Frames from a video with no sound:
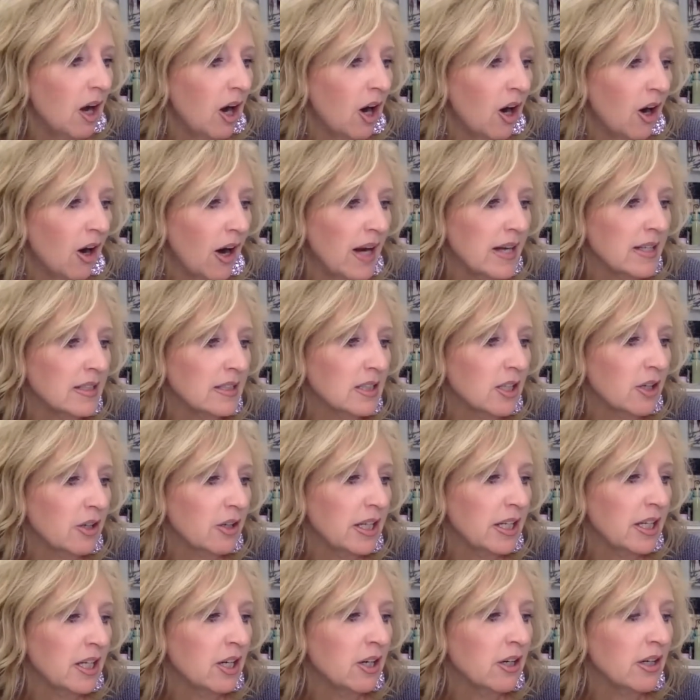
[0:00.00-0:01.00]
All right, so
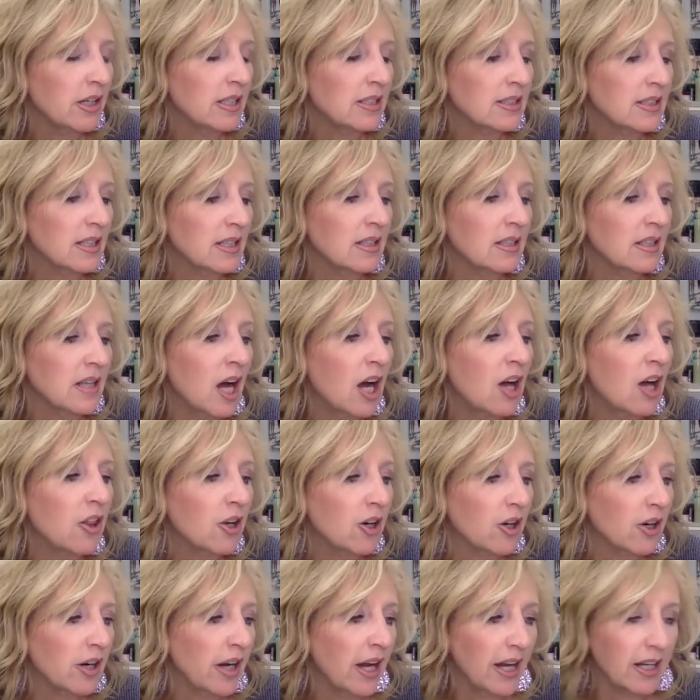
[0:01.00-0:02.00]
here is
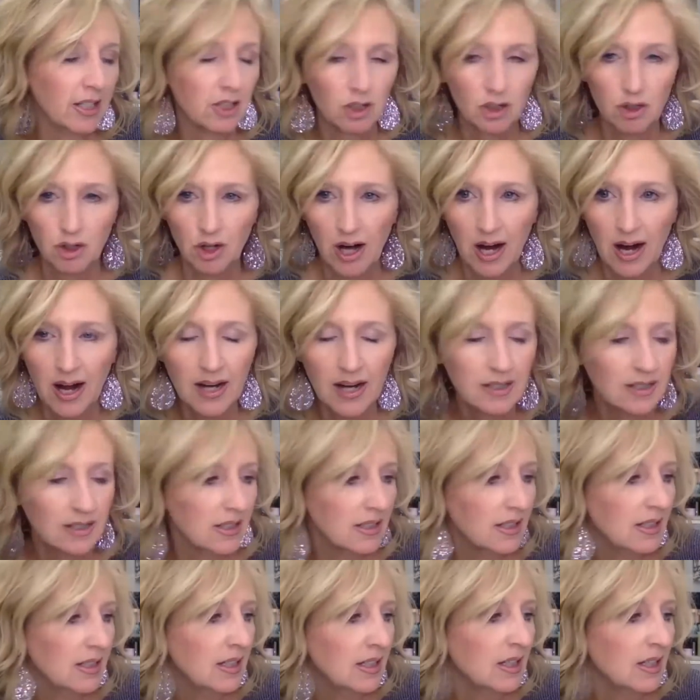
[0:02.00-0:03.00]
another extract
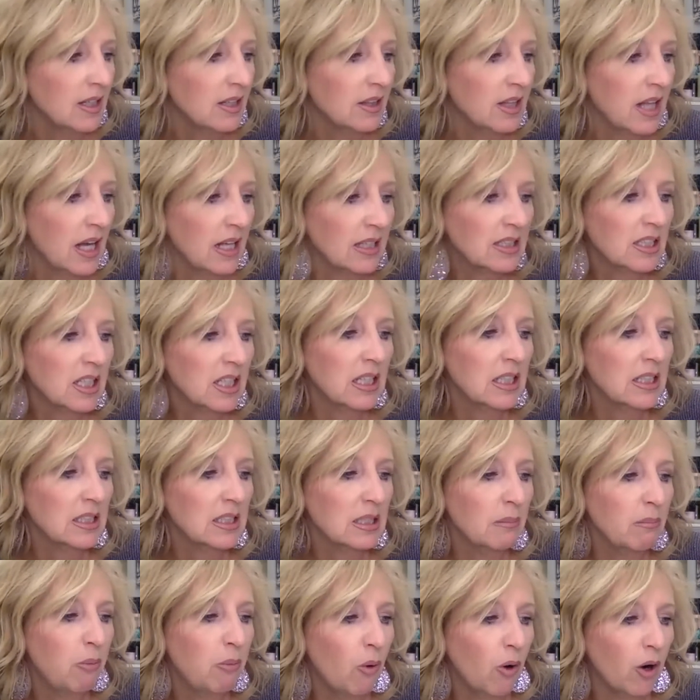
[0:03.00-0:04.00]
that's going to
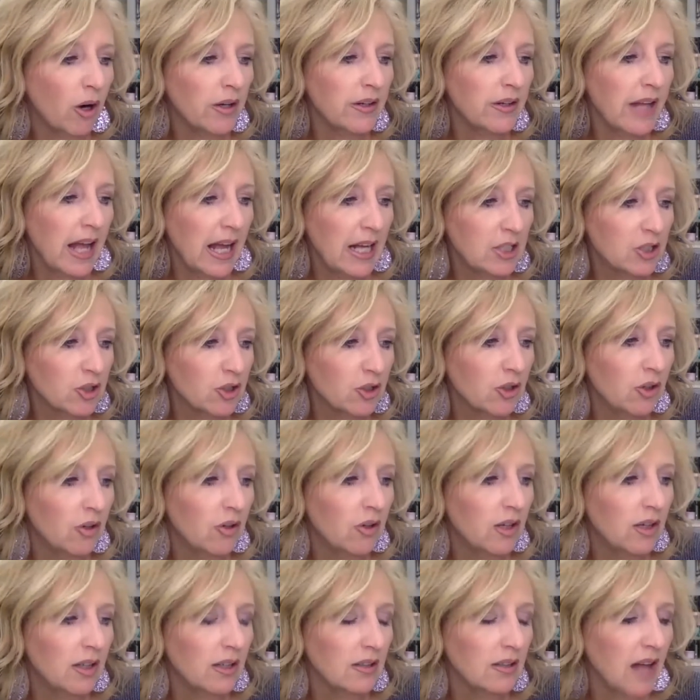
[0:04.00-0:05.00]
support
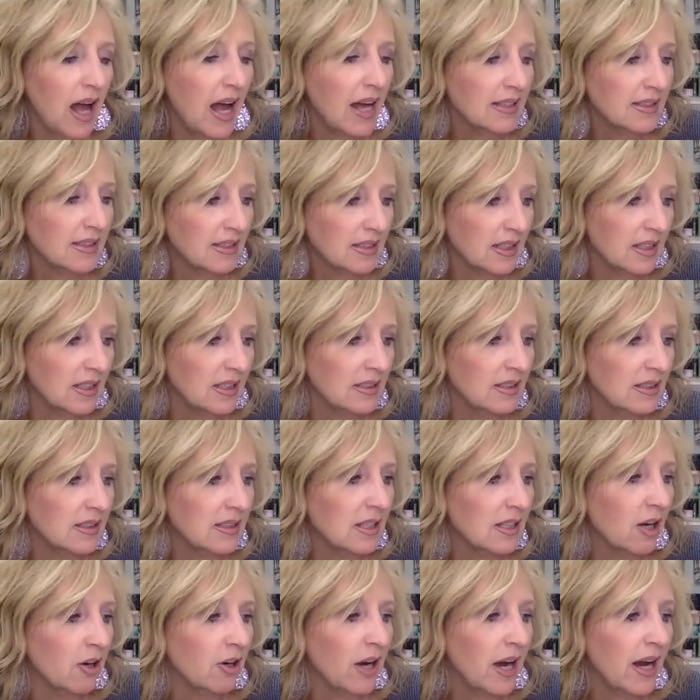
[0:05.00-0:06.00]
natural
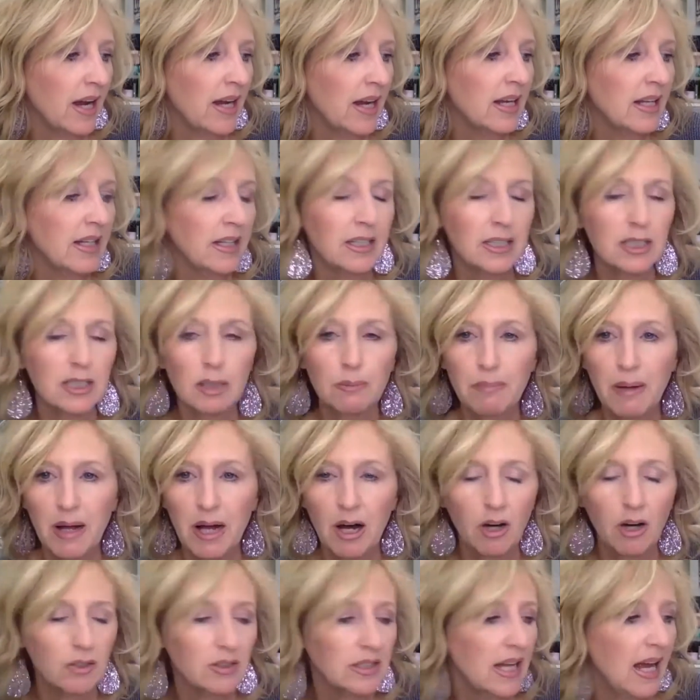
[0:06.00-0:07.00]
elastins, okay? And it's
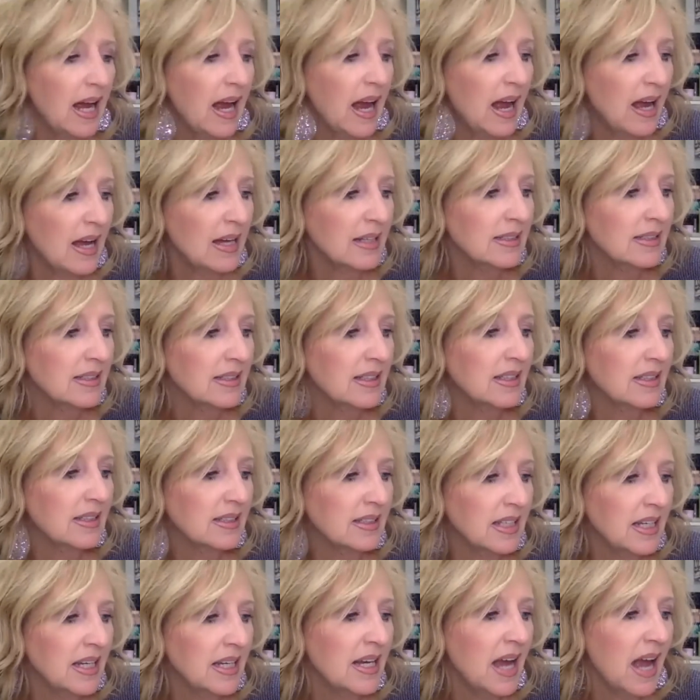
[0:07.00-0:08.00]
spelled
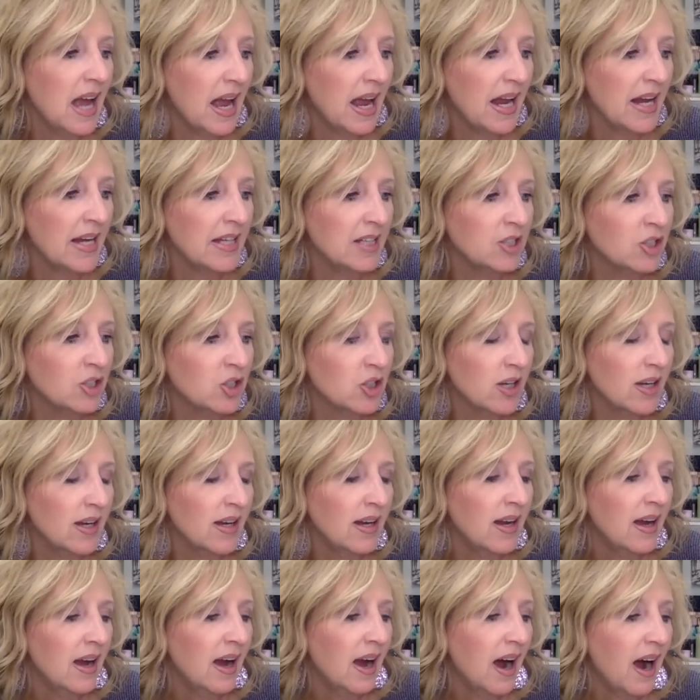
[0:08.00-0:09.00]

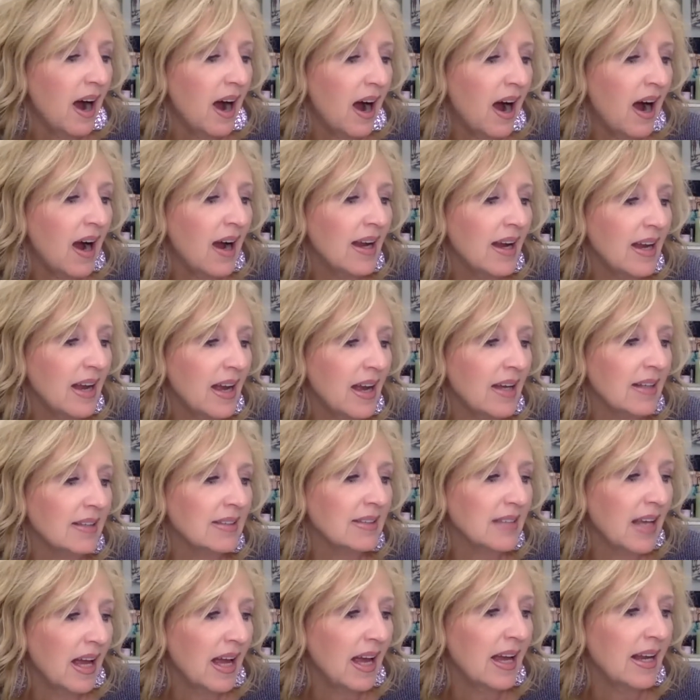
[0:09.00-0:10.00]

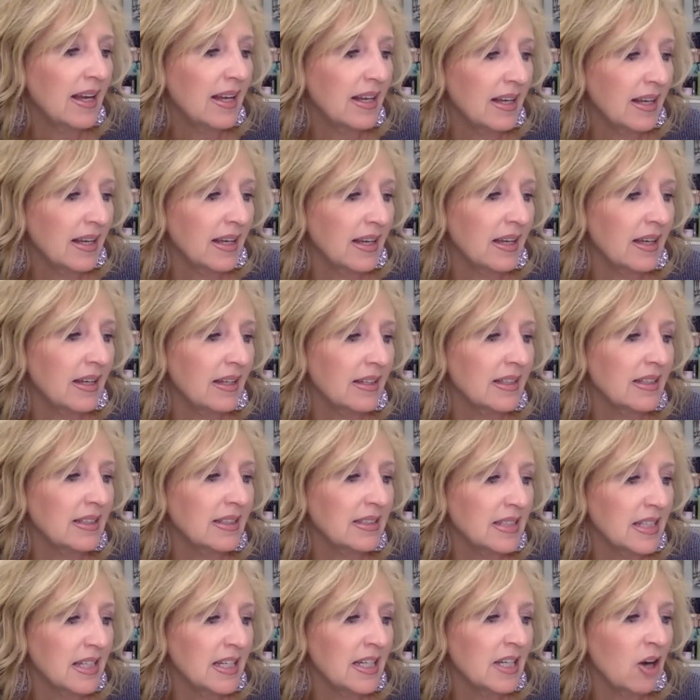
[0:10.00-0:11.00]

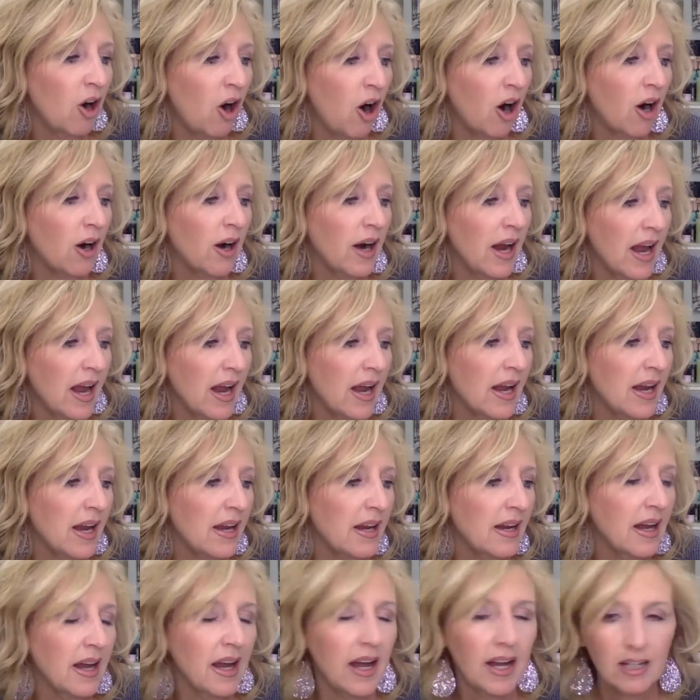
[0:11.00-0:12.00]
SCHISANDRA
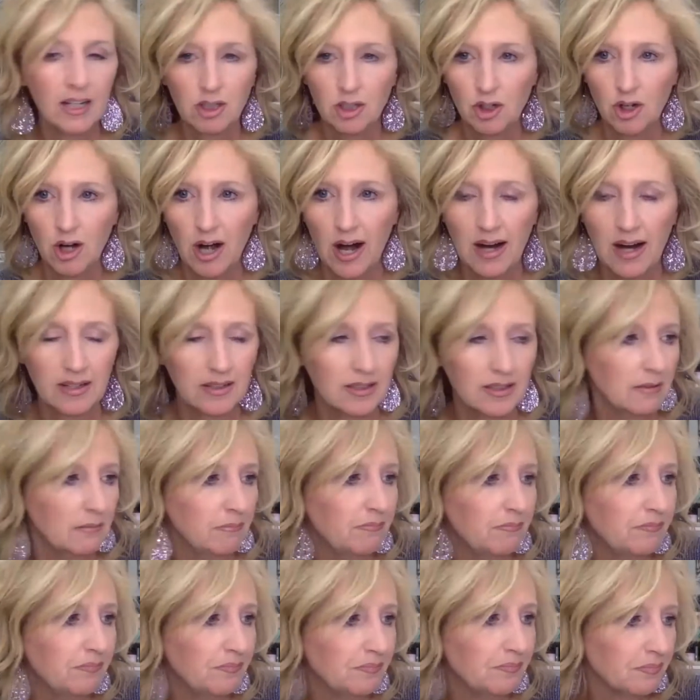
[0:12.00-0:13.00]
extract,
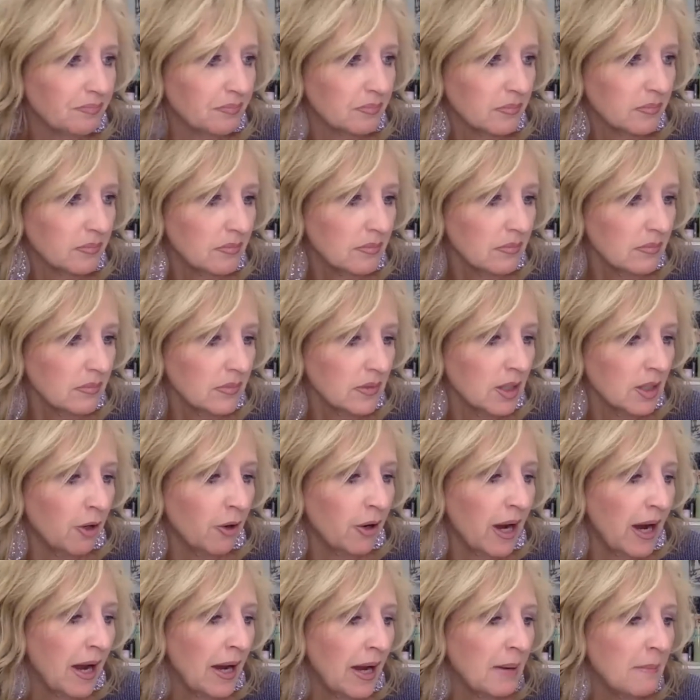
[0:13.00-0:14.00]

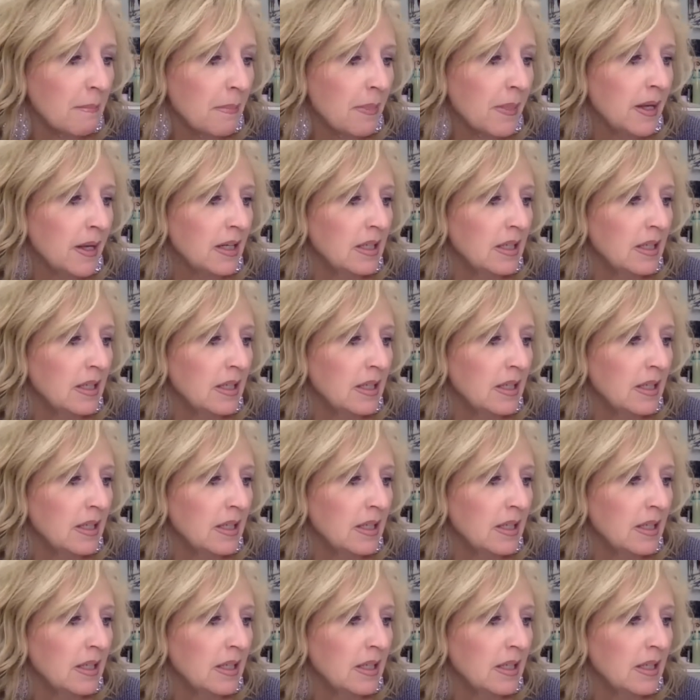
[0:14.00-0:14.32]
okay?